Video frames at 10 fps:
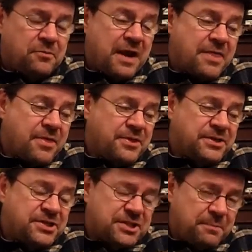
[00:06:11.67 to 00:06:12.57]
rather
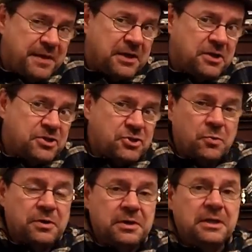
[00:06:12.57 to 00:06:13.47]
than sipping on its
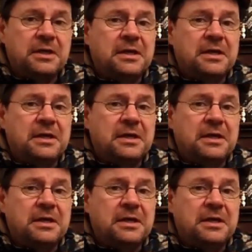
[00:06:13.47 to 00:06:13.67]
own,